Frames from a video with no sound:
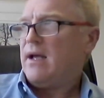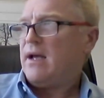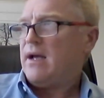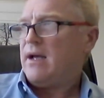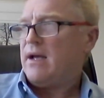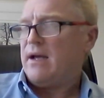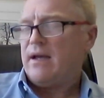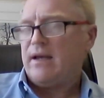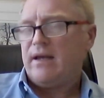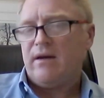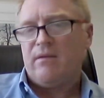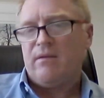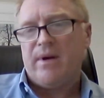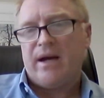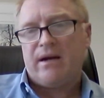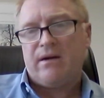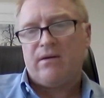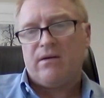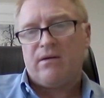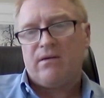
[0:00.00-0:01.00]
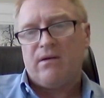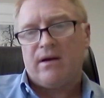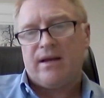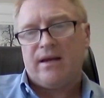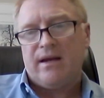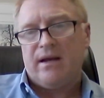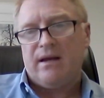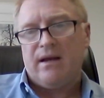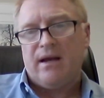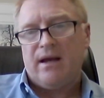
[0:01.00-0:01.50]
uh, you know,
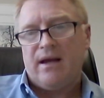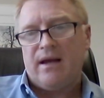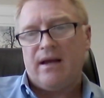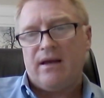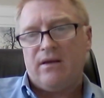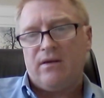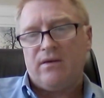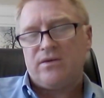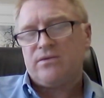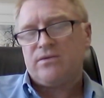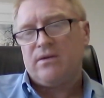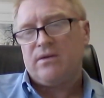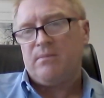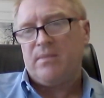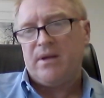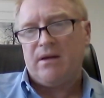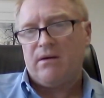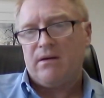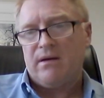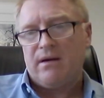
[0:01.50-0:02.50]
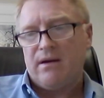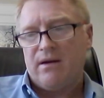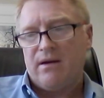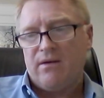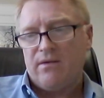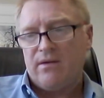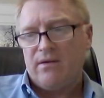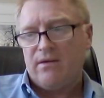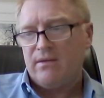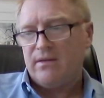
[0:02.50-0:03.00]
macroclotting, uh, you shouldn't be on,
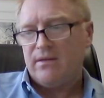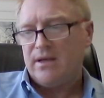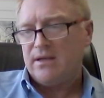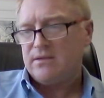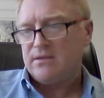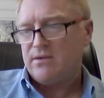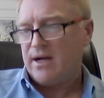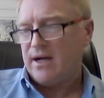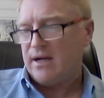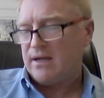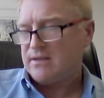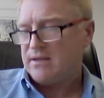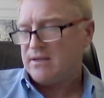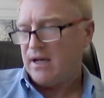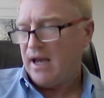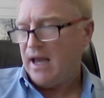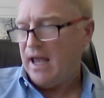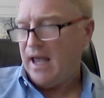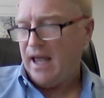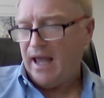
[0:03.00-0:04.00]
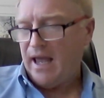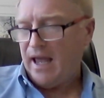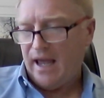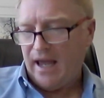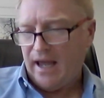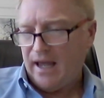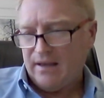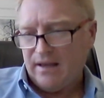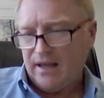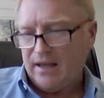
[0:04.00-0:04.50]
on, on these drugs.
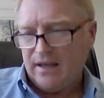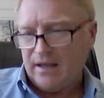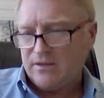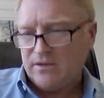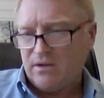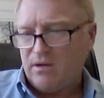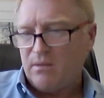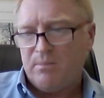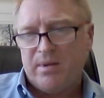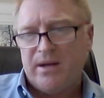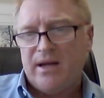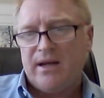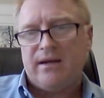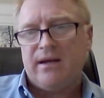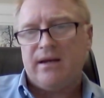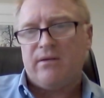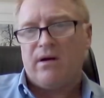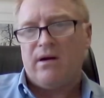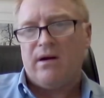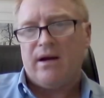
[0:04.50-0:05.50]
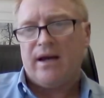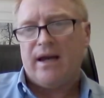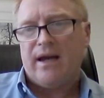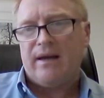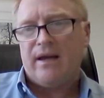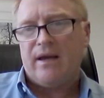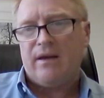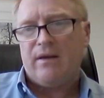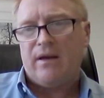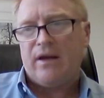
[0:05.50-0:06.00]
It's completely wrong.
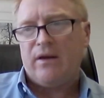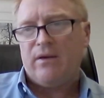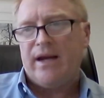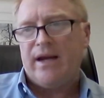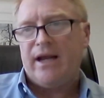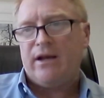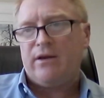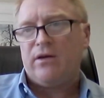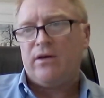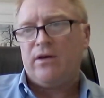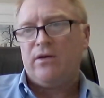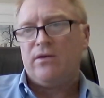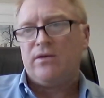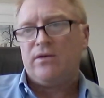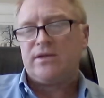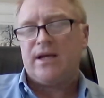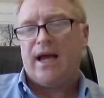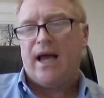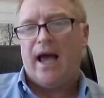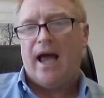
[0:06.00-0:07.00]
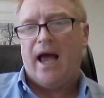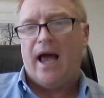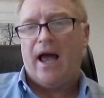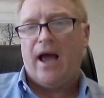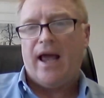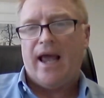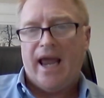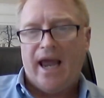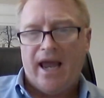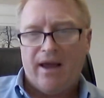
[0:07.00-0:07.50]
You need to use
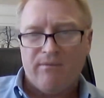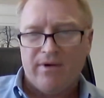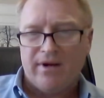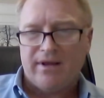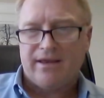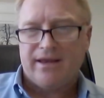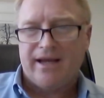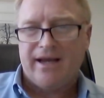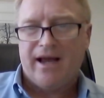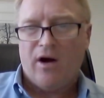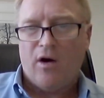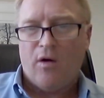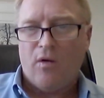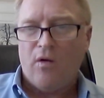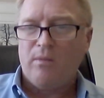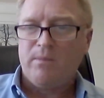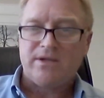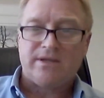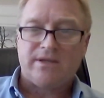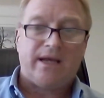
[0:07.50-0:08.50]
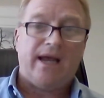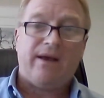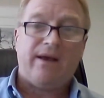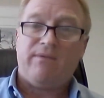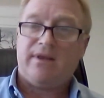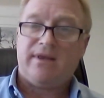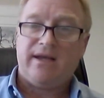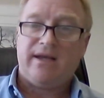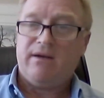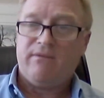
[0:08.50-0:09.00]
everything, almost
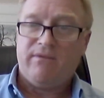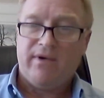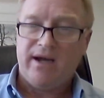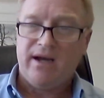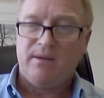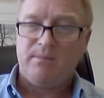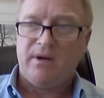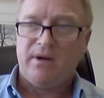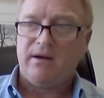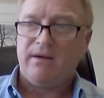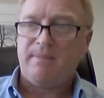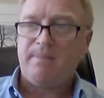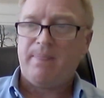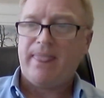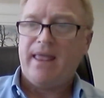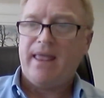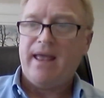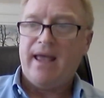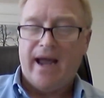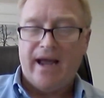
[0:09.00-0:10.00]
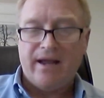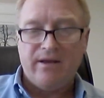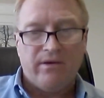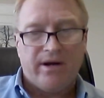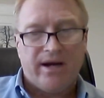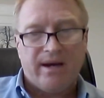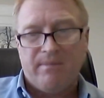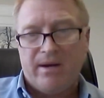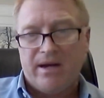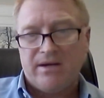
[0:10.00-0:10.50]
everything available. And
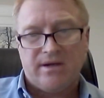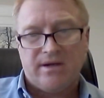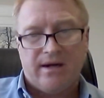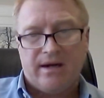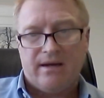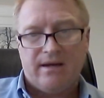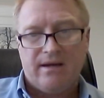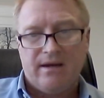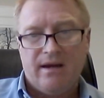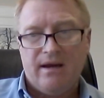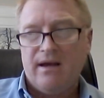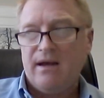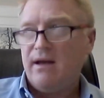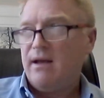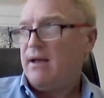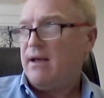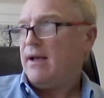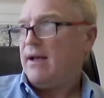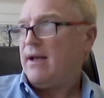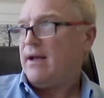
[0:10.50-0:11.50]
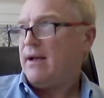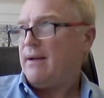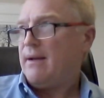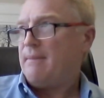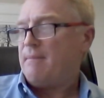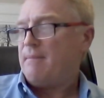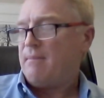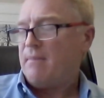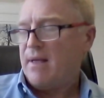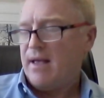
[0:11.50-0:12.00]
you can measure it,
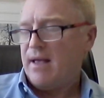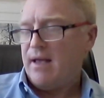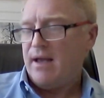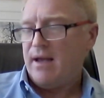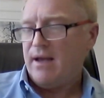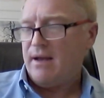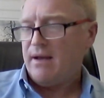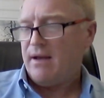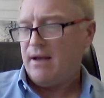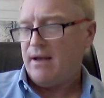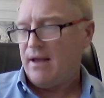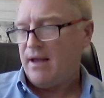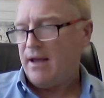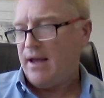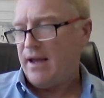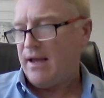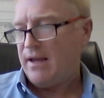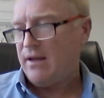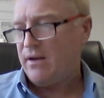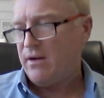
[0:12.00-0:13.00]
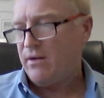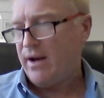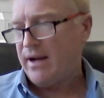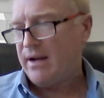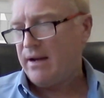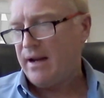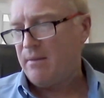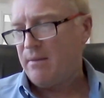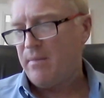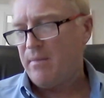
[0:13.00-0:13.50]
um, uh, you know,
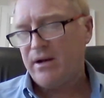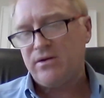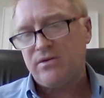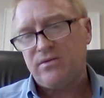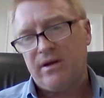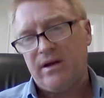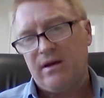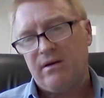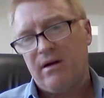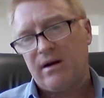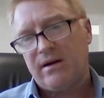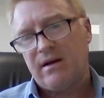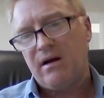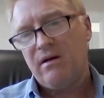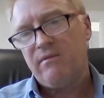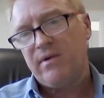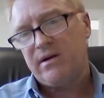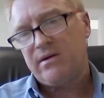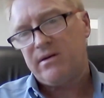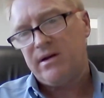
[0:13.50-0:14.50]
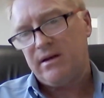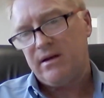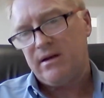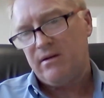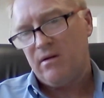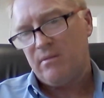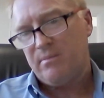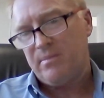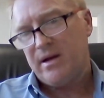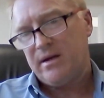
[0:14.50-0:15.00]
and, and make sure you're not
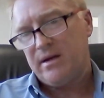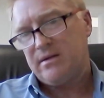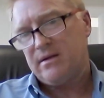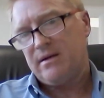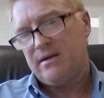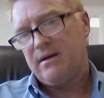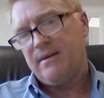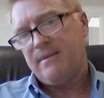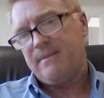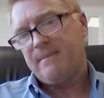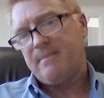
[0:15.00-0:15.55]
over-treating your patient.